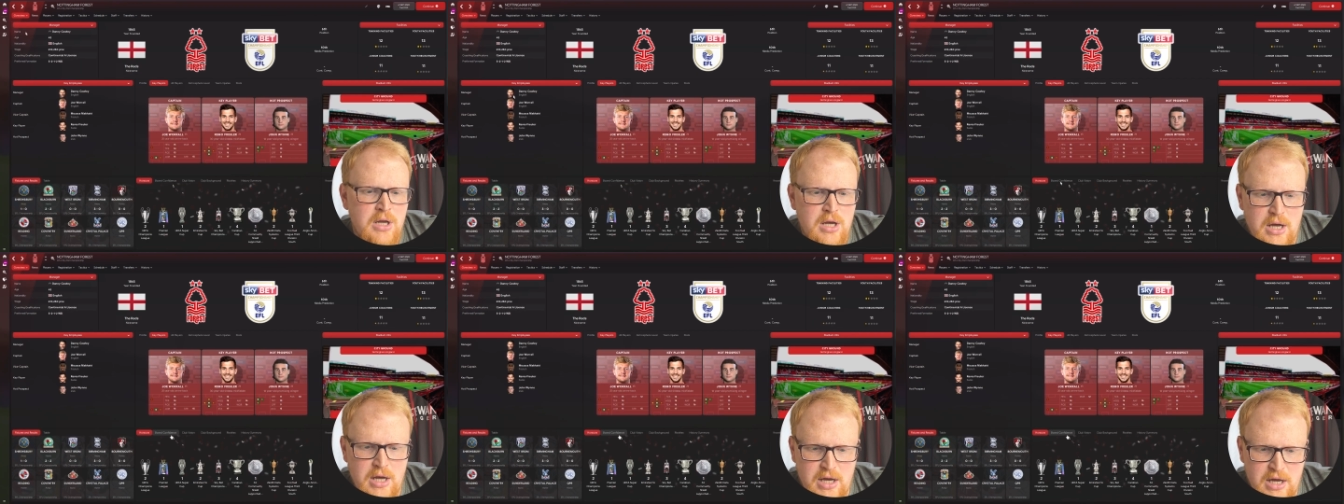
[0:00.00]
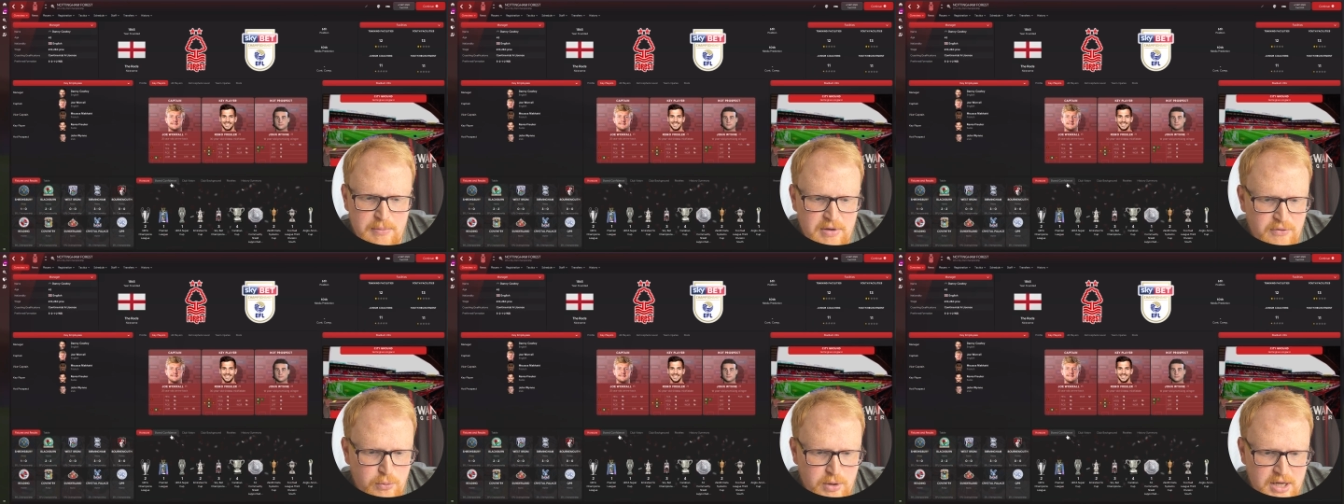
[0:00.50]
Um,
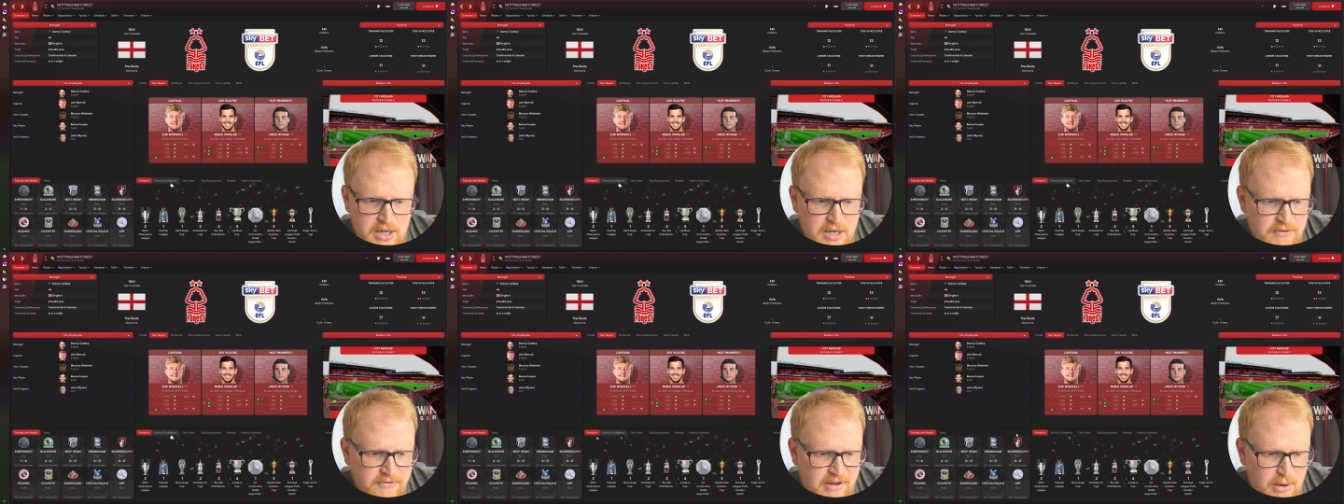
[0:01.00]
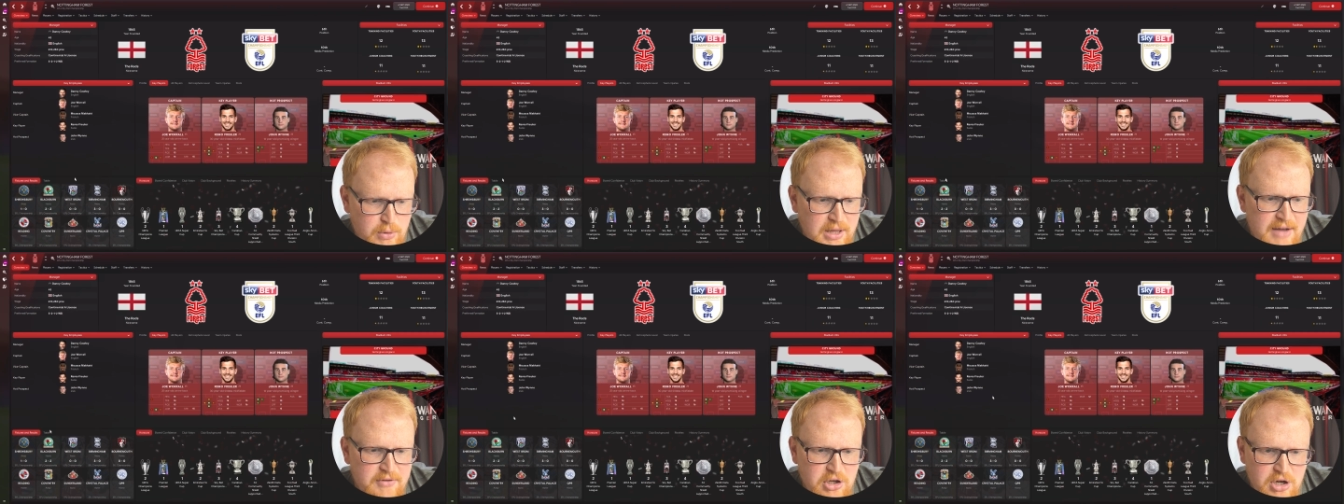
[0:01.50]
if we, in fact, we'll
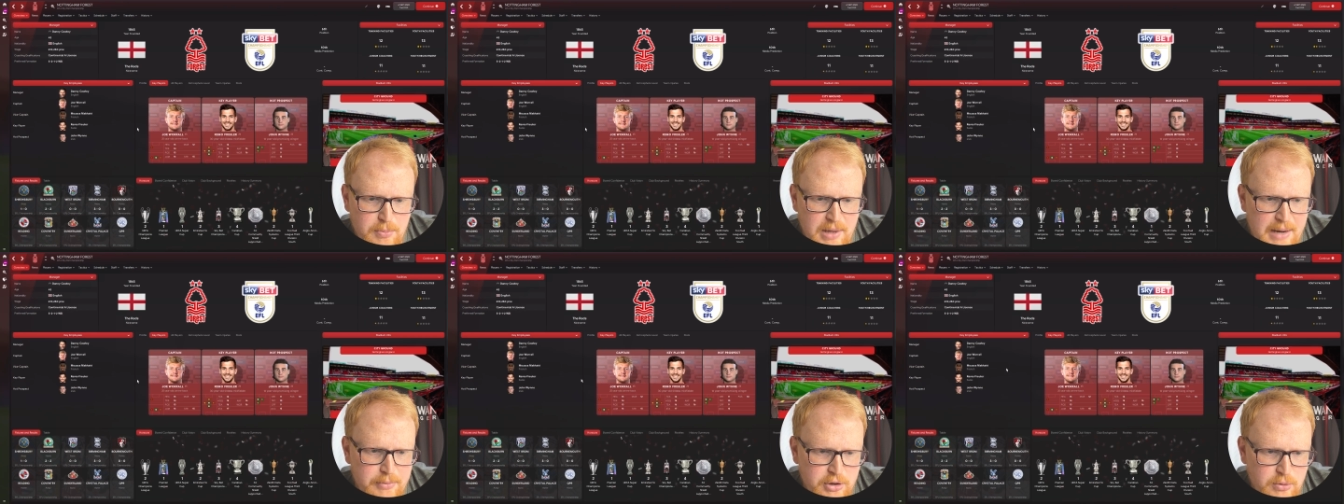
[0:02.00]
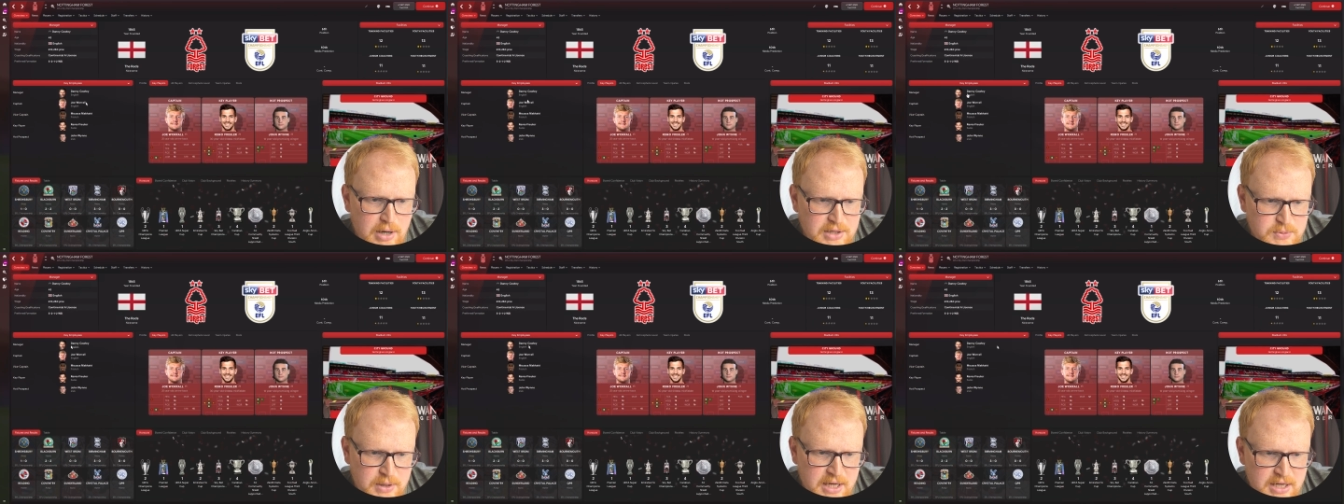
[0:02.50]
have a look at Blackburn whilst
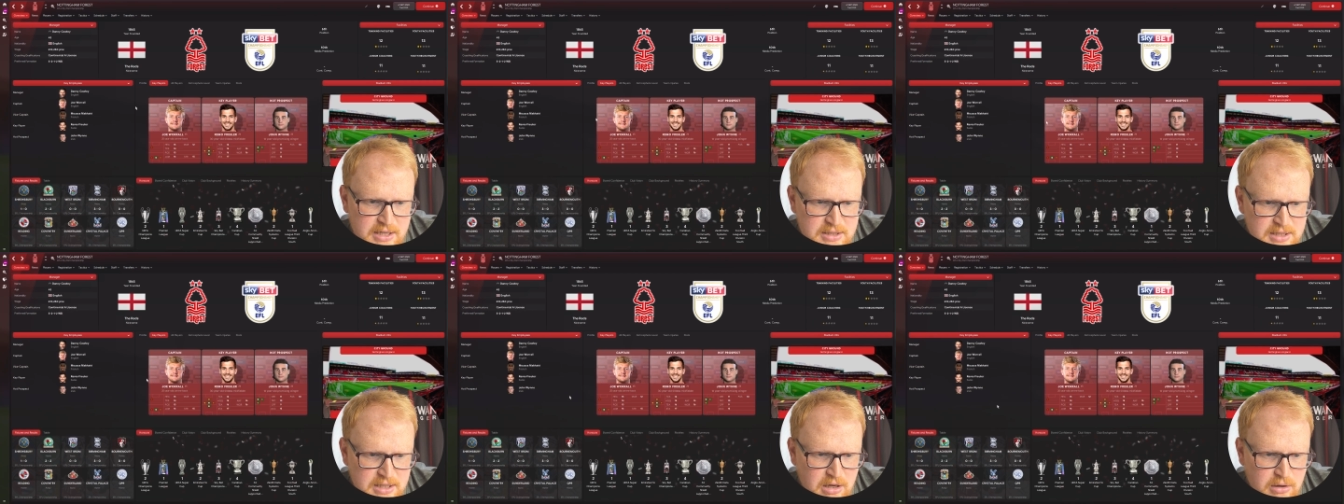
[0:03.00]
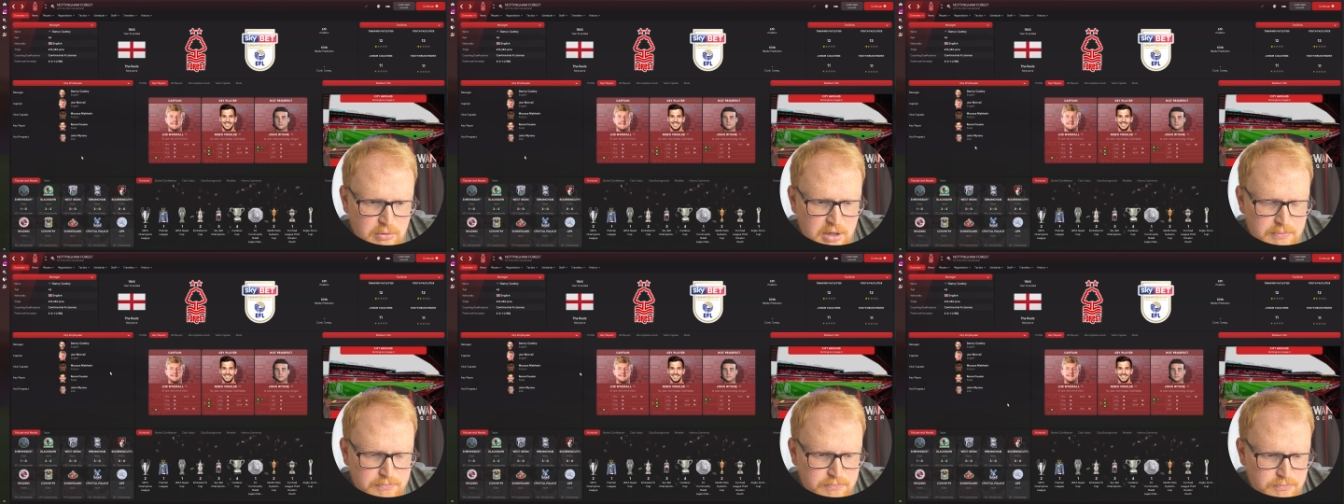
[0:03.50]
we're here. You can see, oh, um,